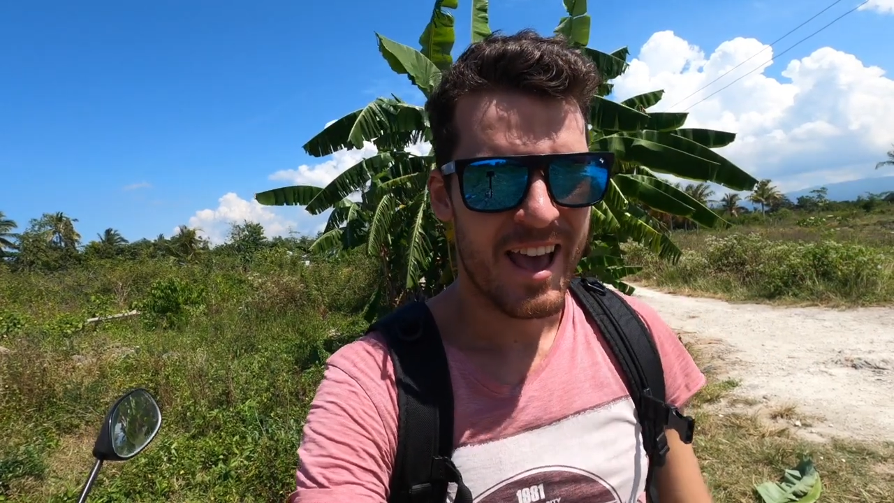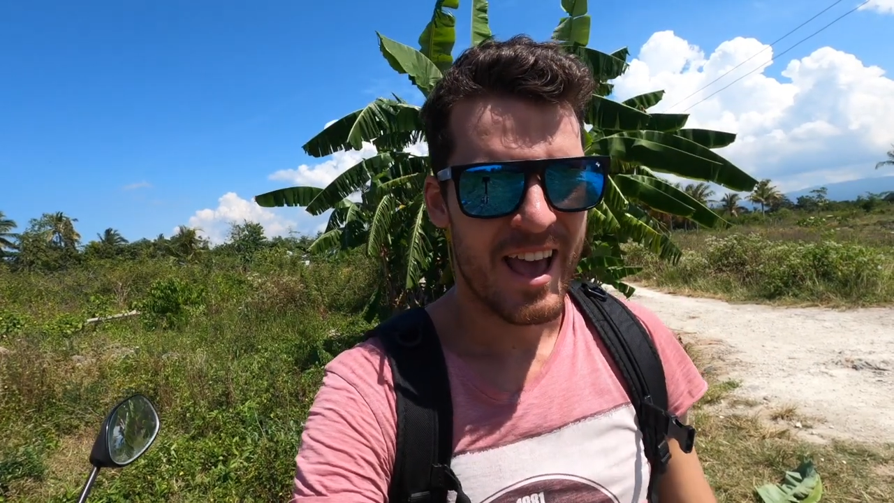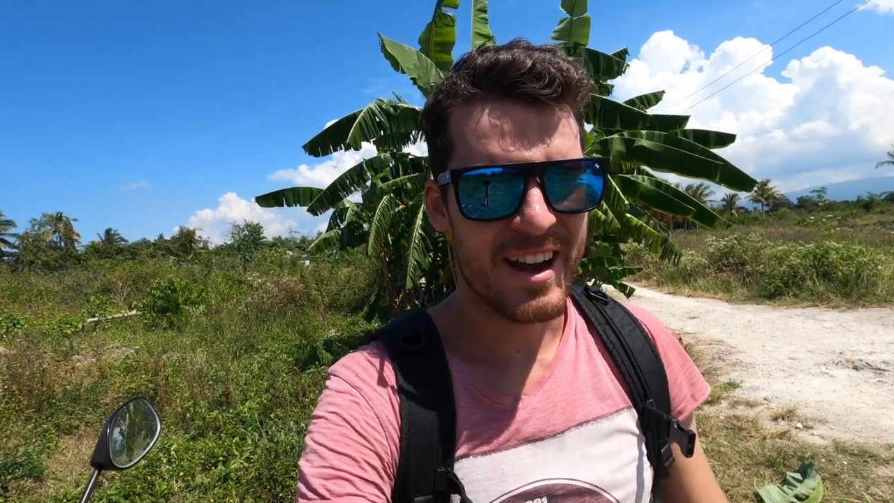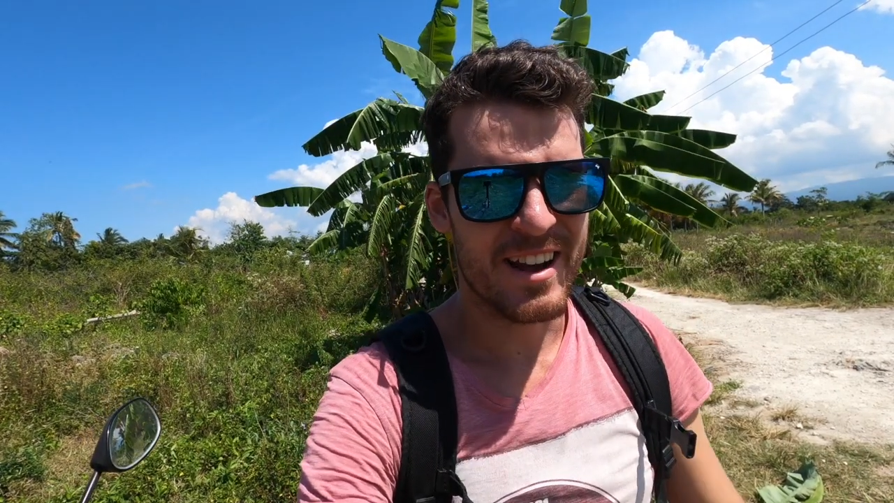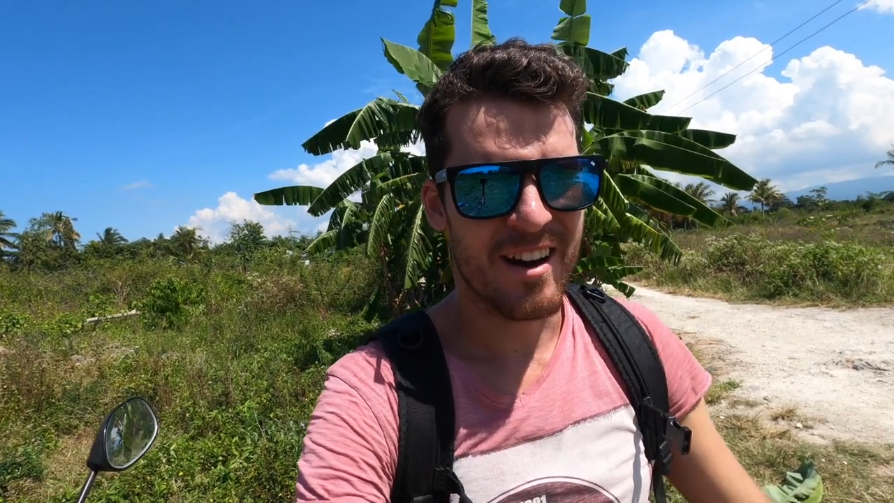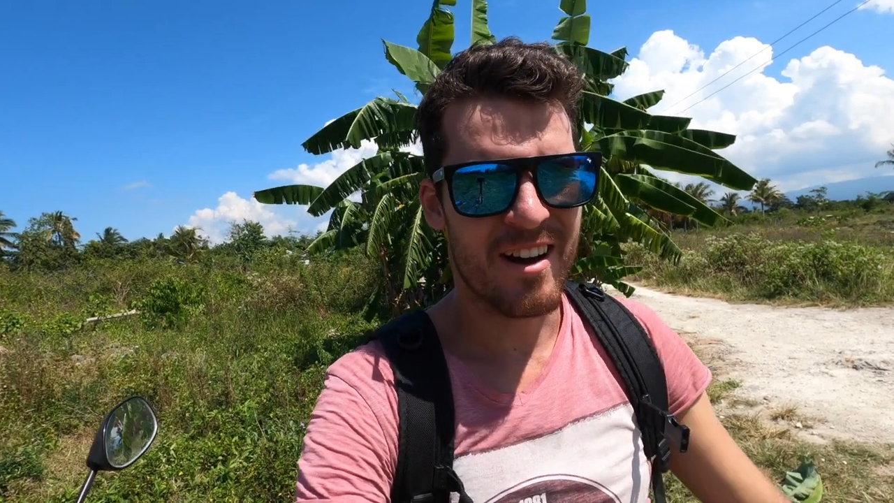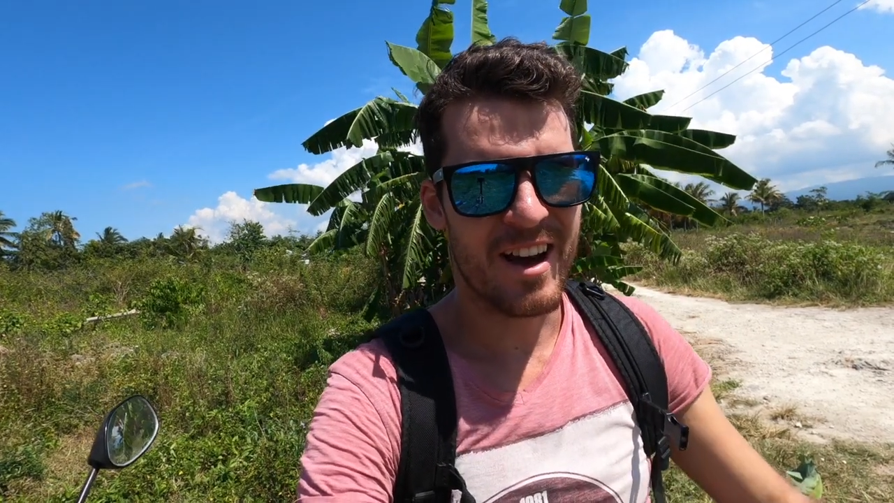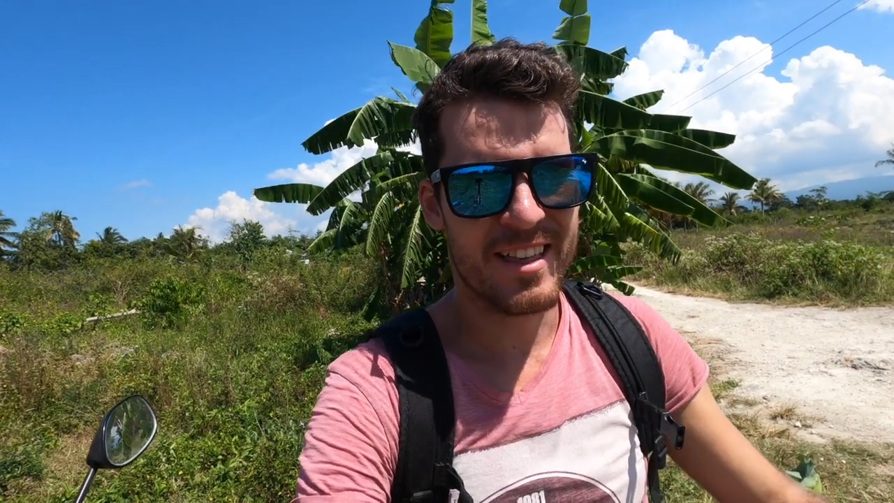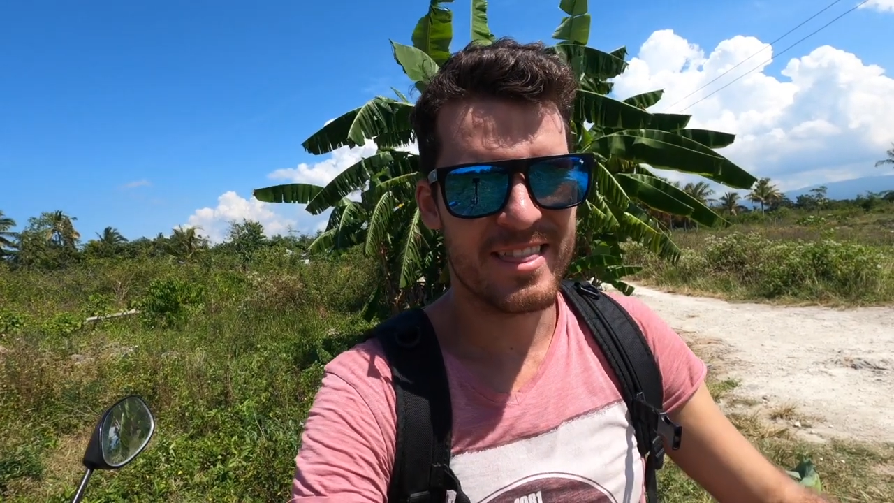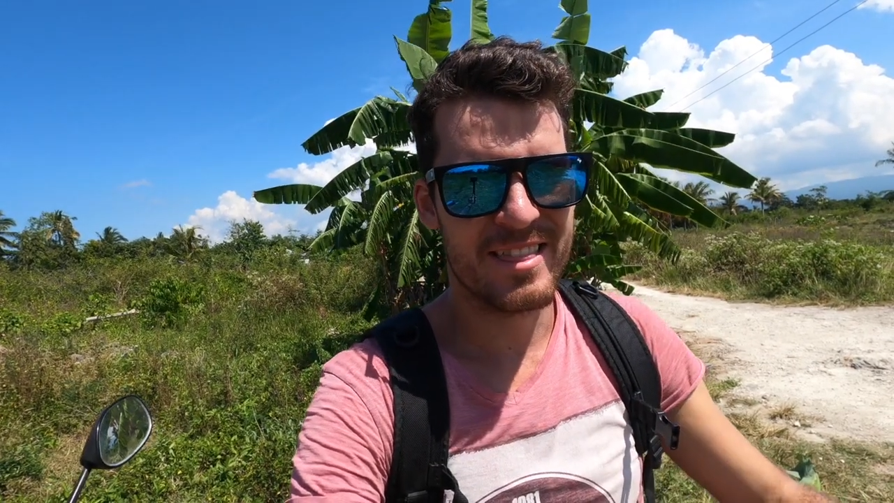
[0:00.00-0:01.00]
and
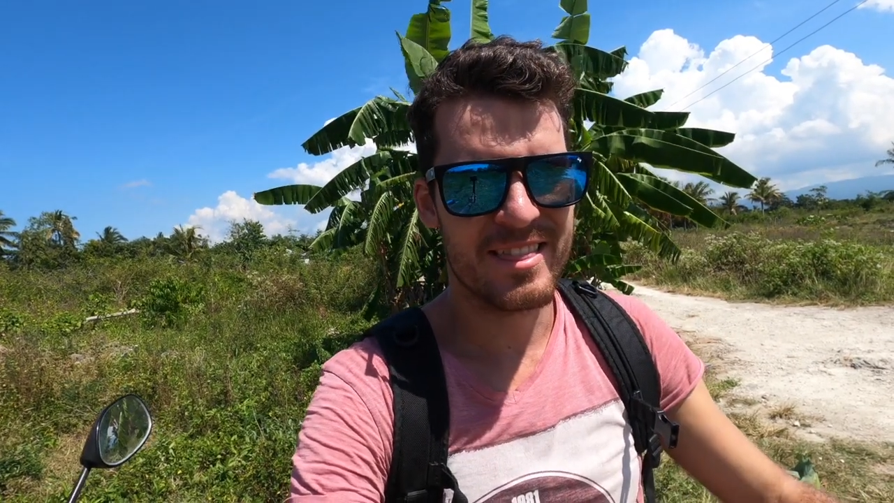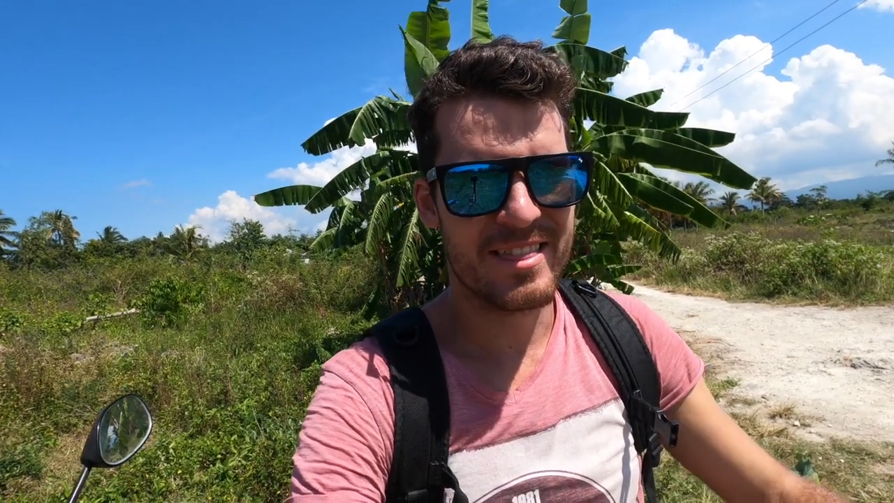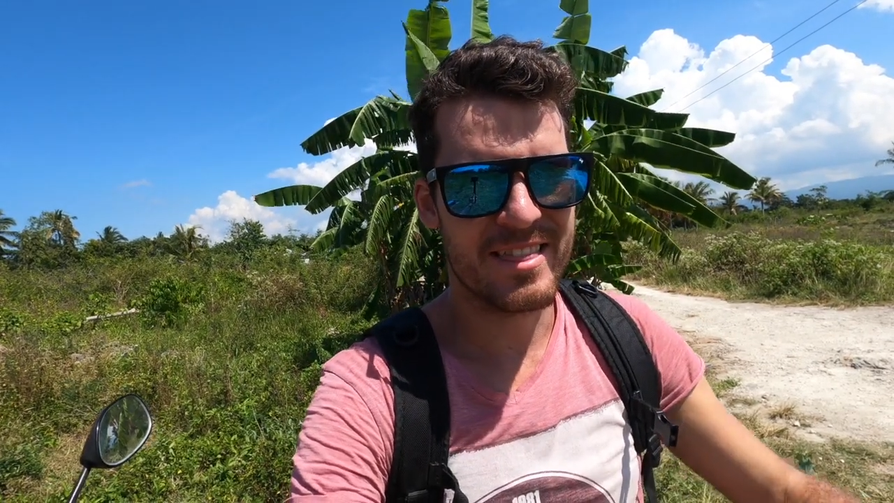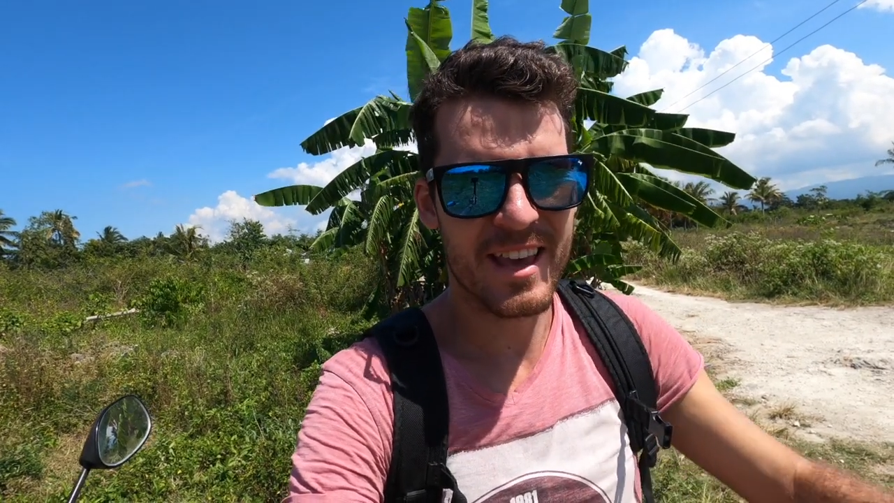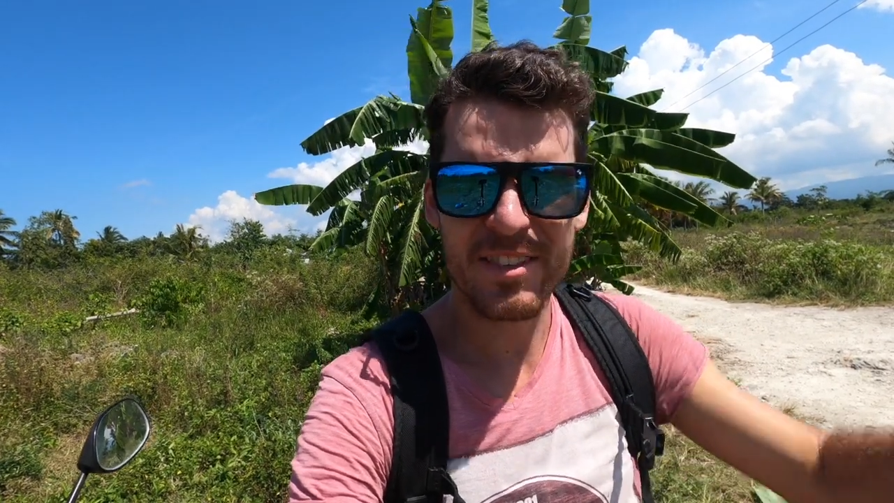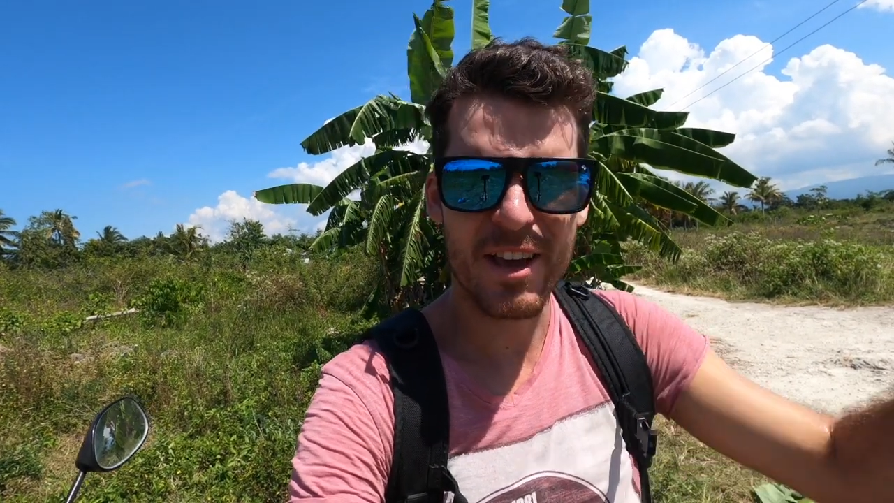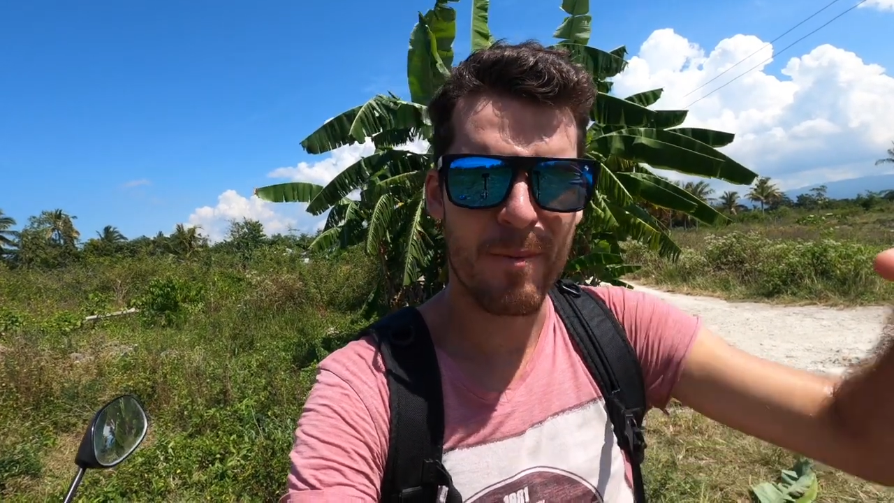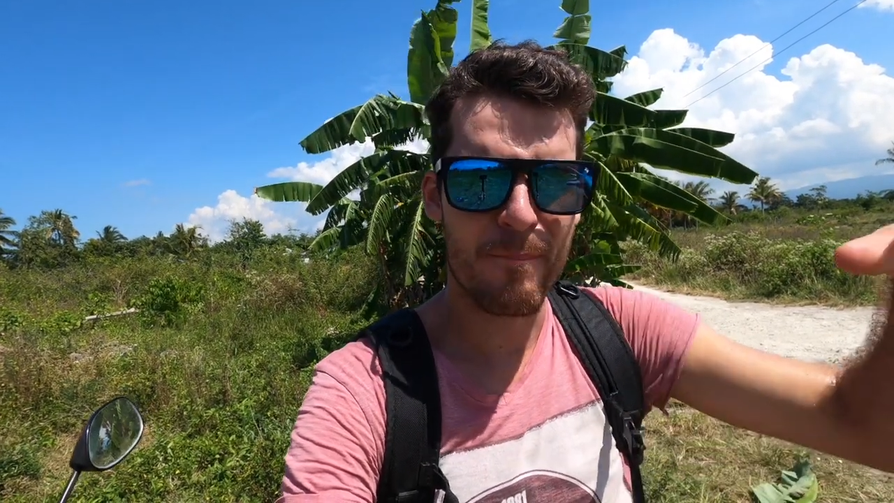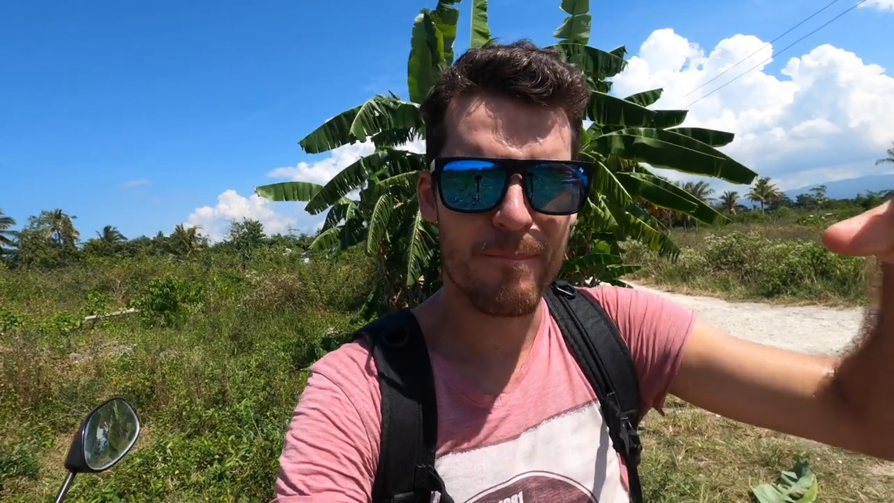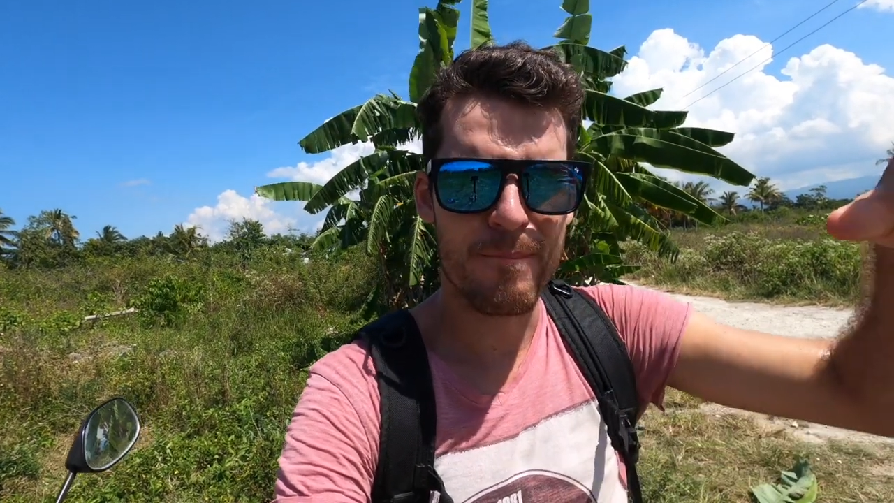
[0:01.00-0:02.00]
I think
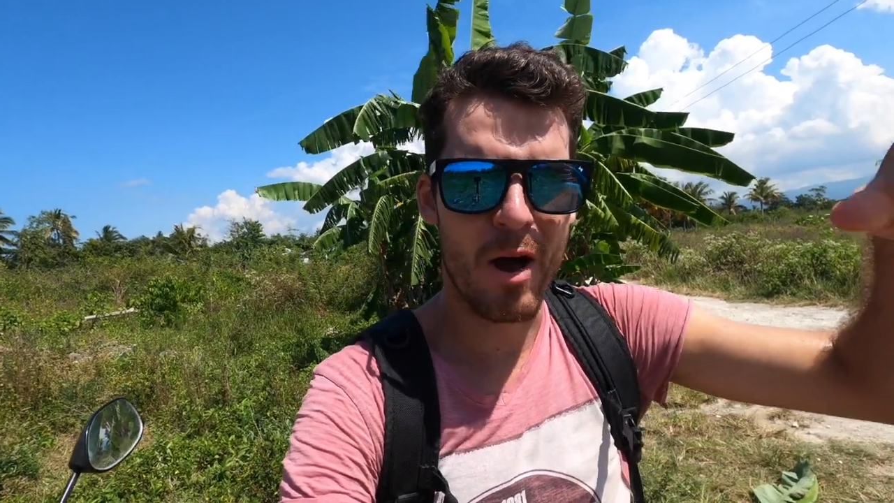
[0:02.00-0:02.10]
the